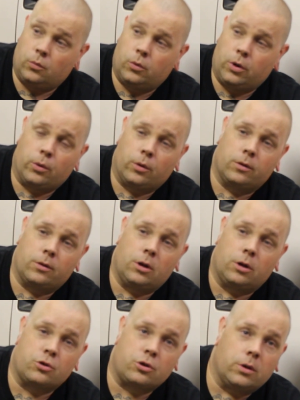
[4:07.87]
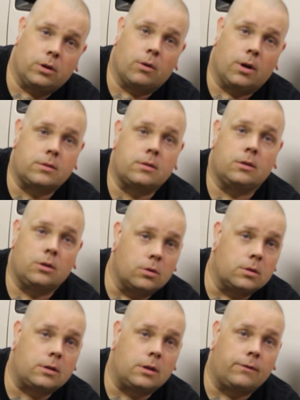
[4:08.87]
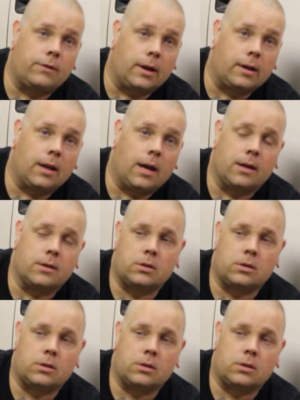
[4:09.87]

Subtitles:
you know, street racing, doing stuff like that.